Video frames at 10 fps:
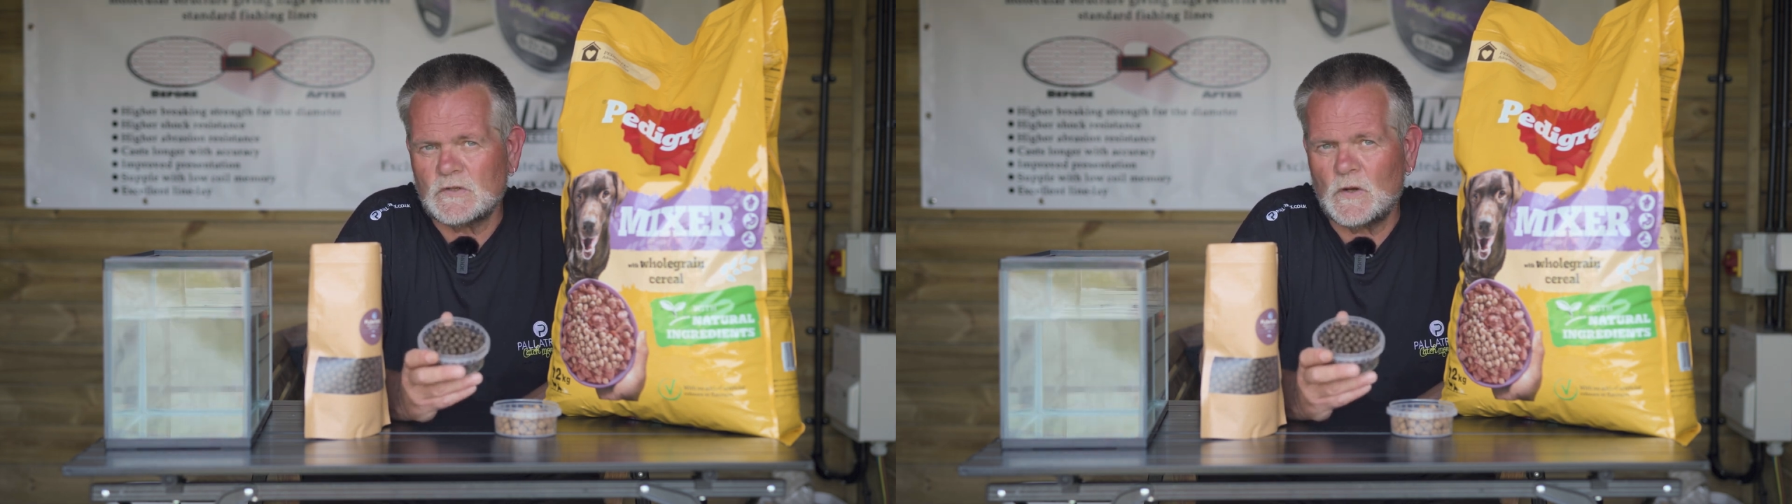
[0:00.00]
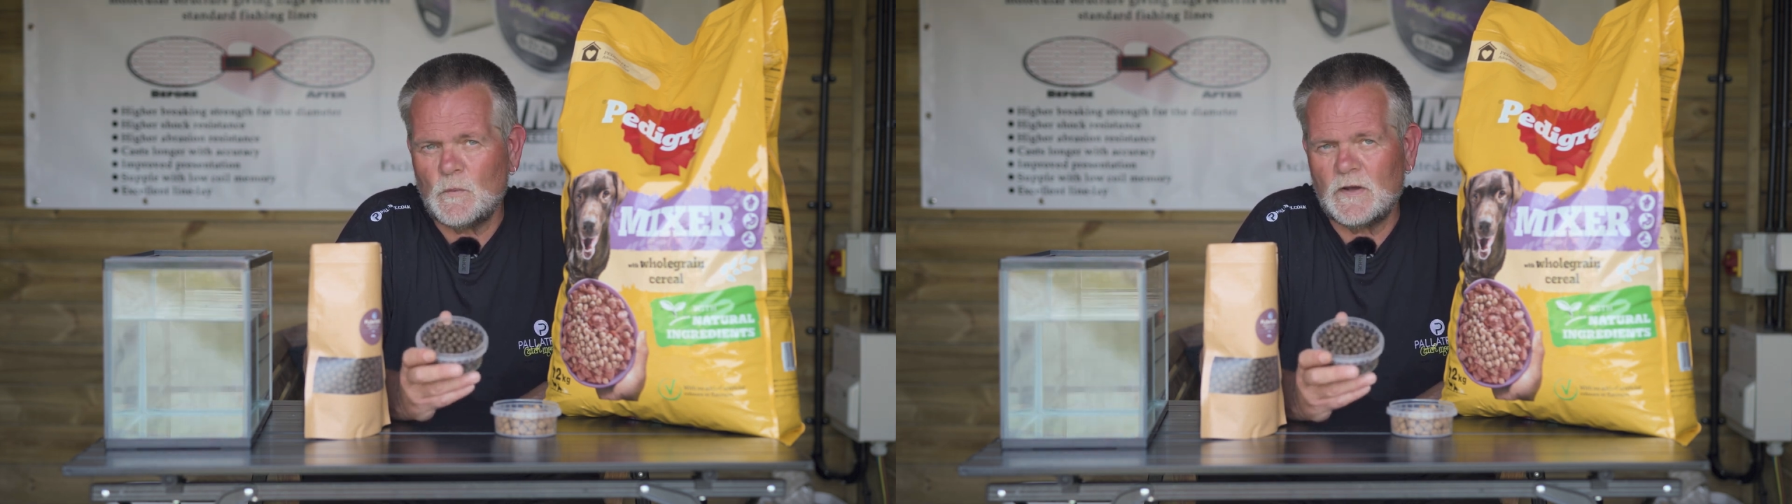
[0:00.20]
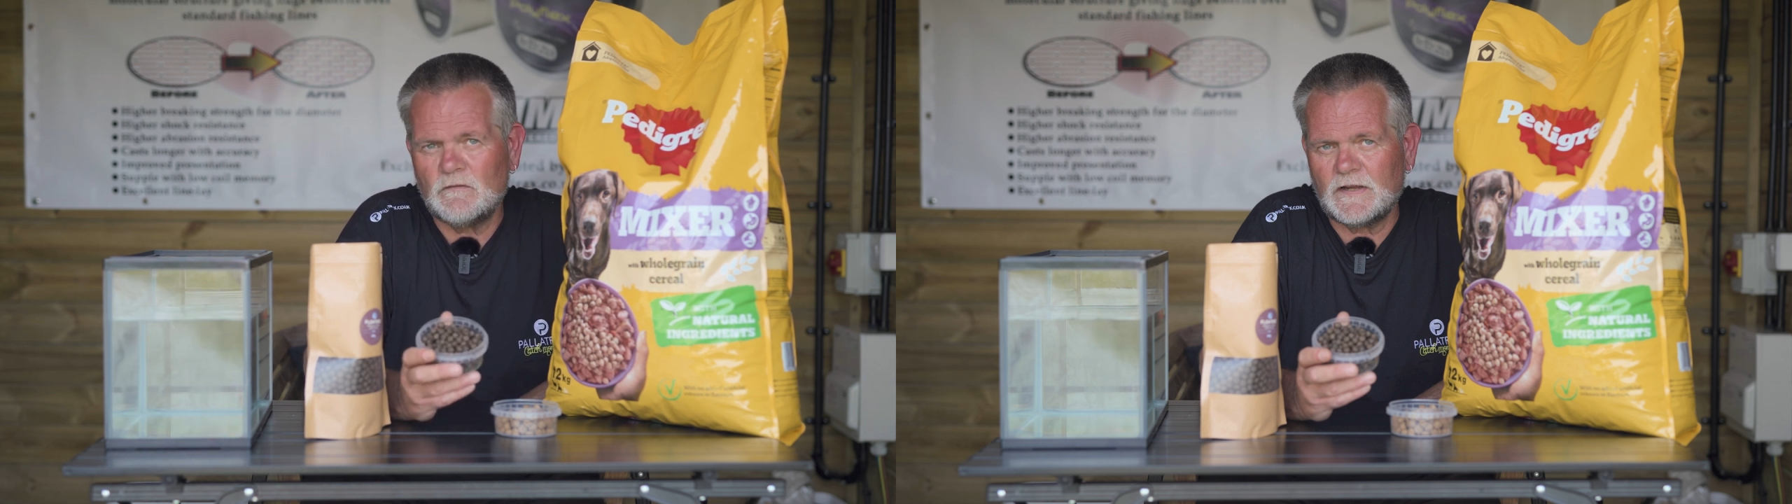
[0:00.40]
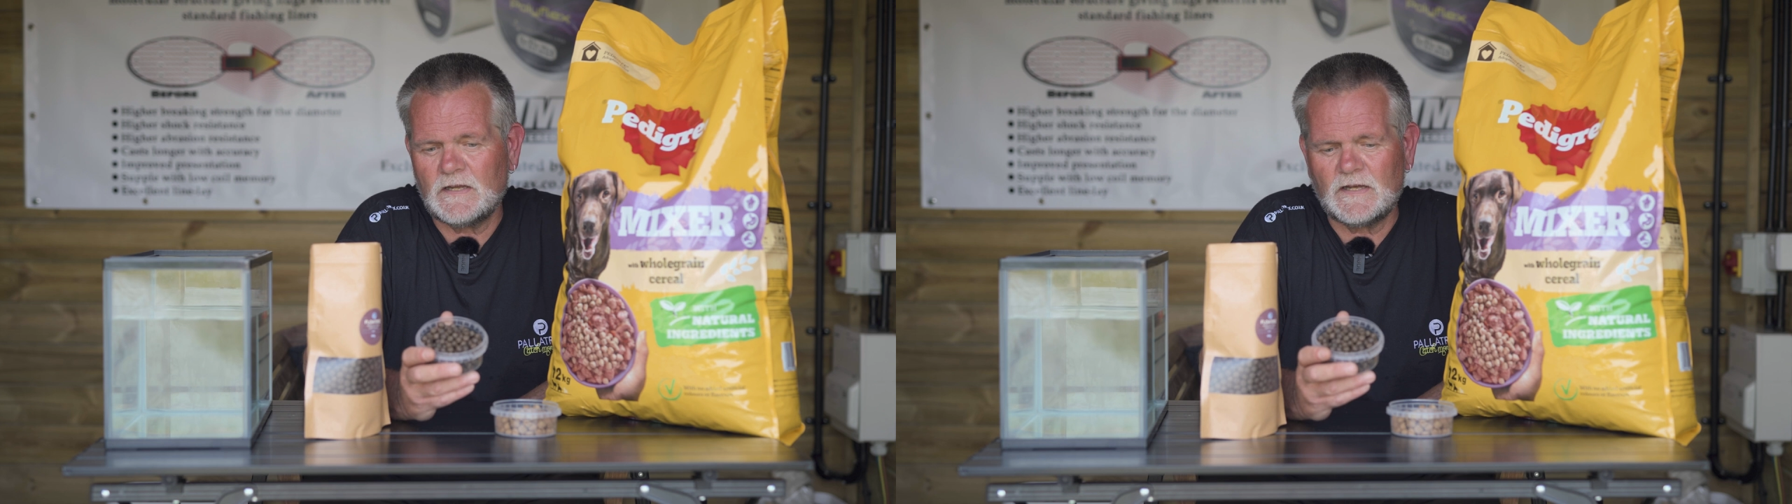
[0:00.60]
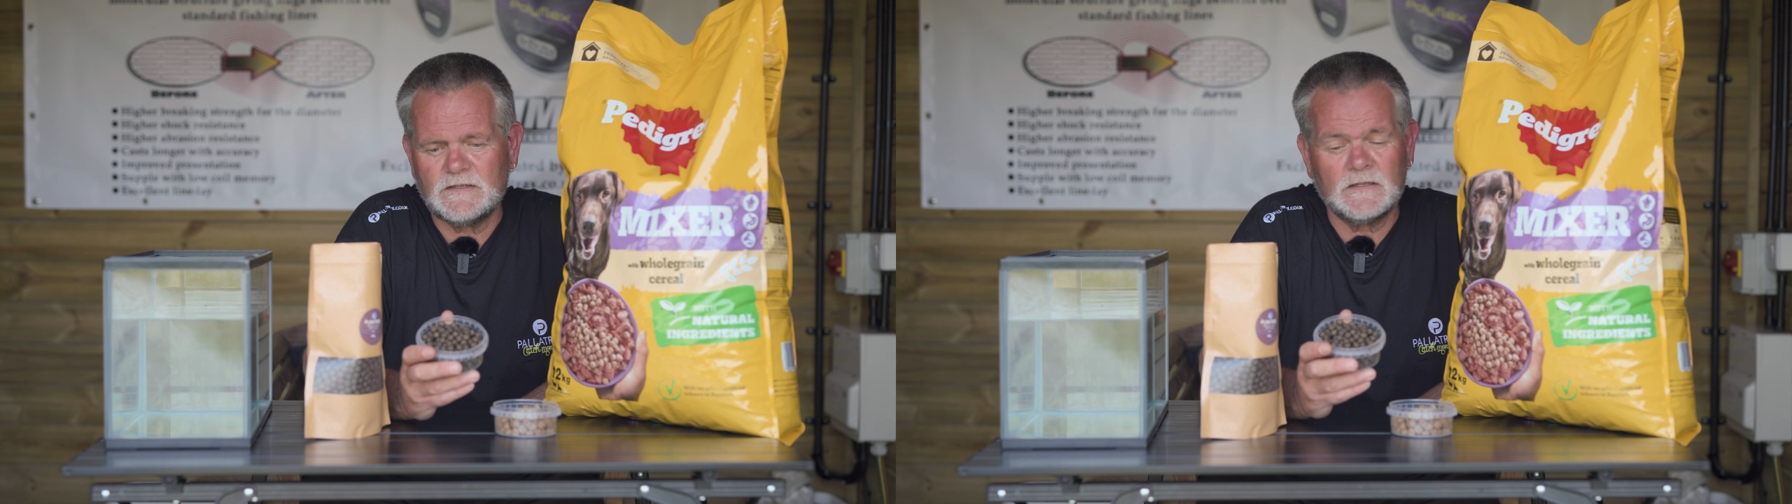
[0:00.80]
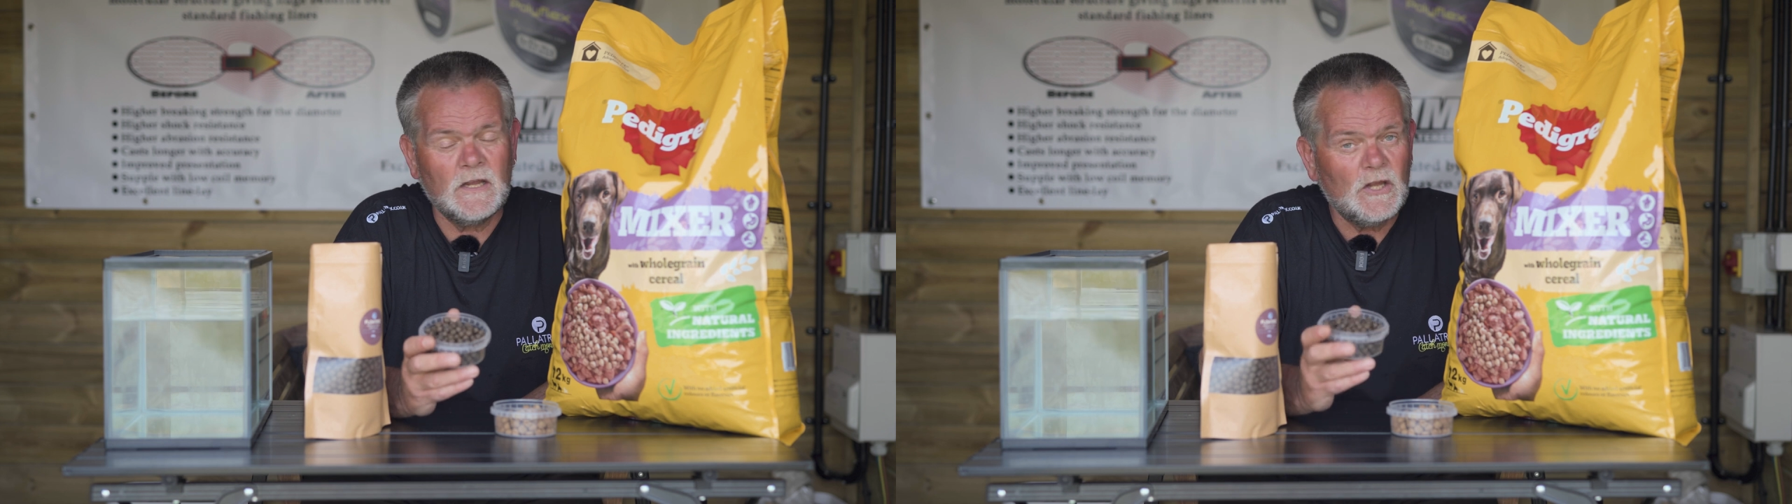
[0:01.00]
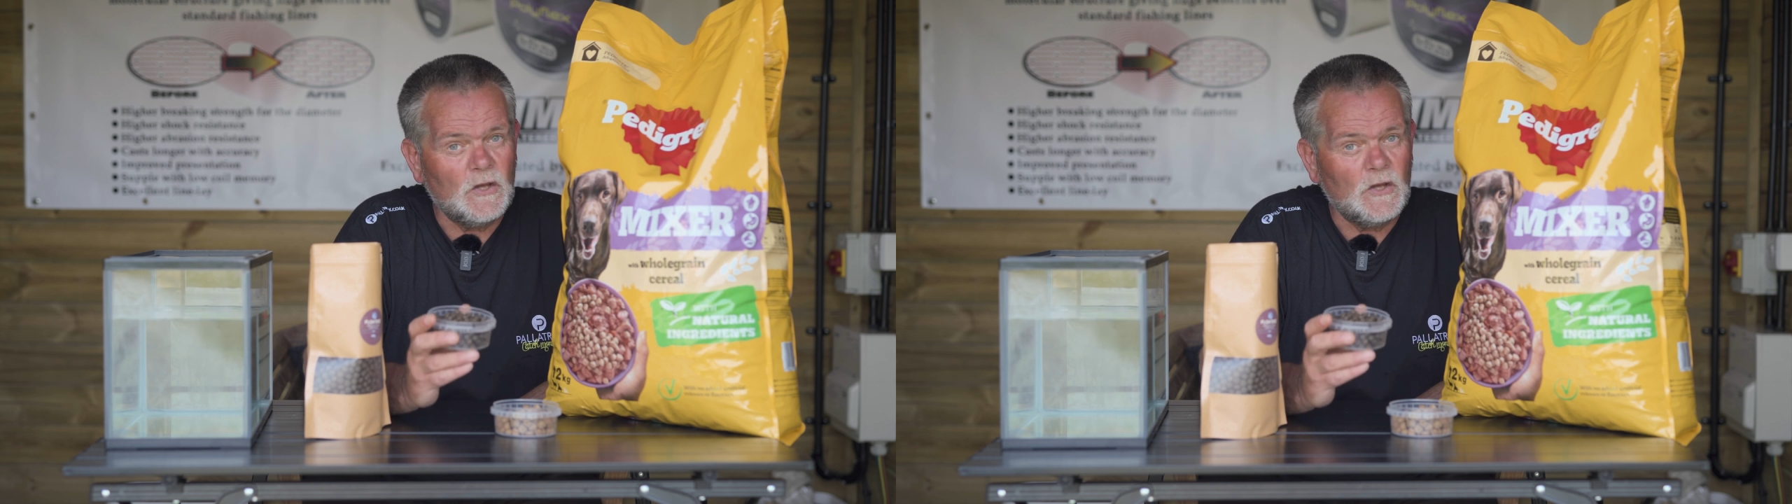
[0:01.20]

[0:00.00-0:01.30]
so well regulated.